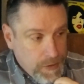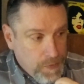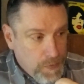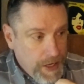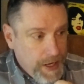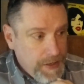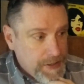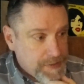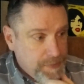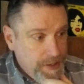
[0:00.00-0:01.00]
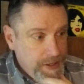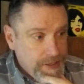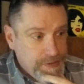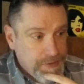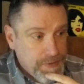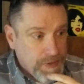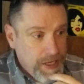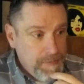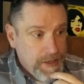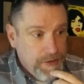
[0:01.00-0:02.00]
way I explain that to
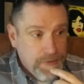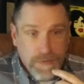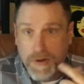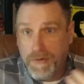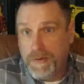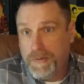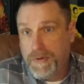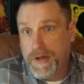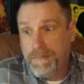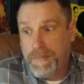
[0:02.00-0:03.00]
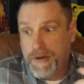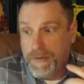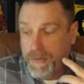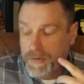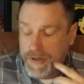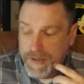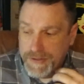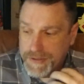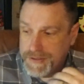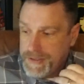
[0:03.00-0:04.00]
laymen who don't know what punk and roll
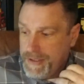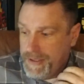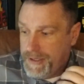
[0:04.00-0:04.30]
is is